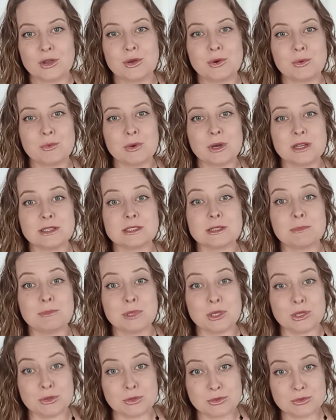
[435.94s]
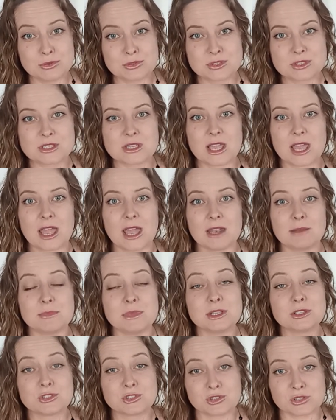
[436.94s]
who was abused and
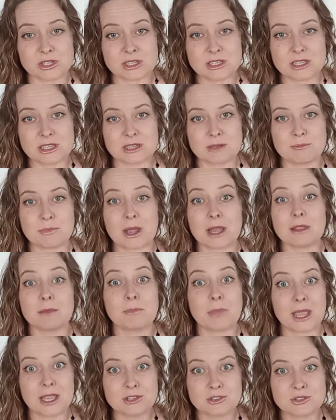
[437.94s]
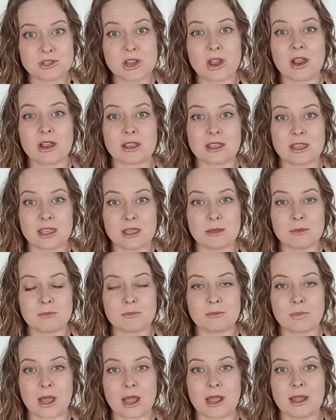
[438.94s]
mistreated by the patriarchy,
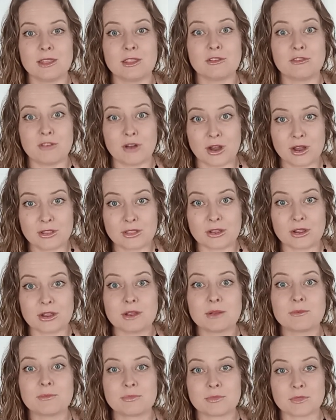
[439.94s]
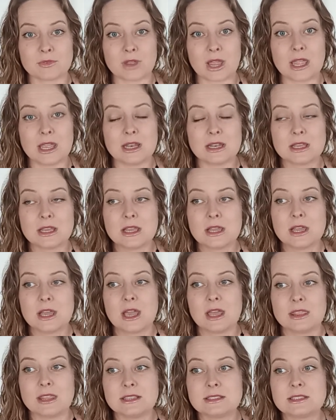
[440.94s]
by the father, right?
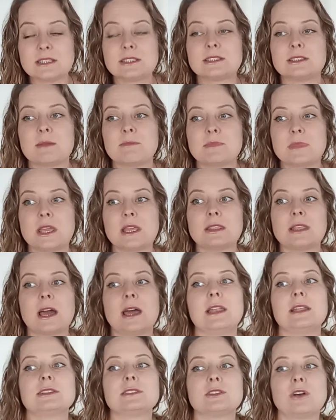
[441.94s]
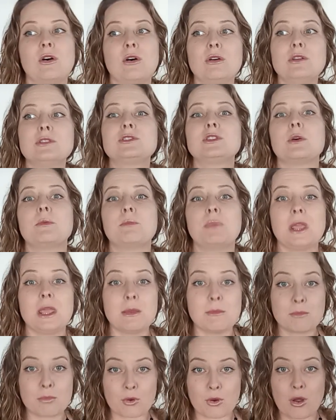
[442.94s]
This is something that is also
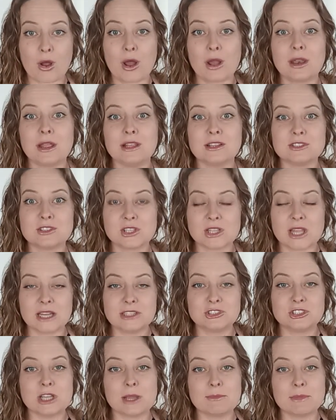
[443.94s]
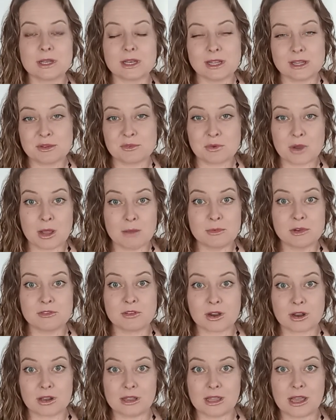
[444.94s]
being brought into that Gemini realm
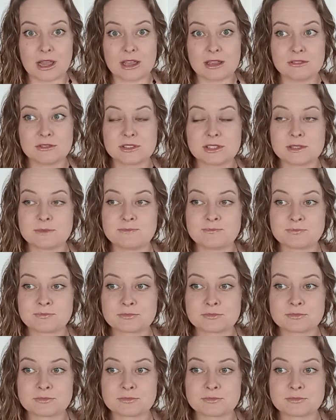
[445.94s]
of our lives.